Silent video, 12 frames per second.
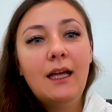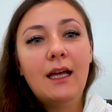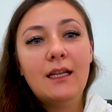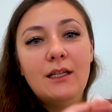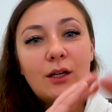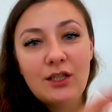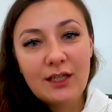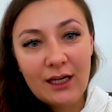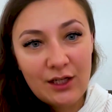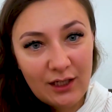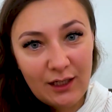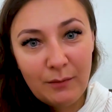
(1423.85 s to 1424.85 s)
and don't
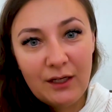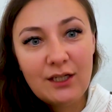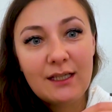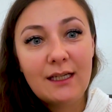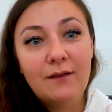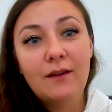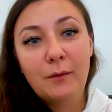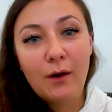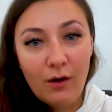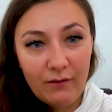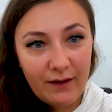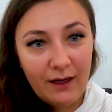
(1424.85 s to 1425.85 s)
touch him and just give him
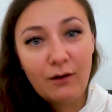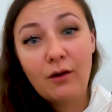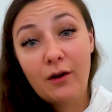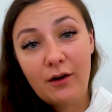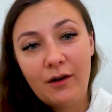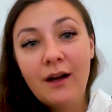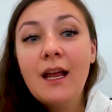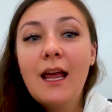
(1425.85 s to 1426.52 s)
coffee or her,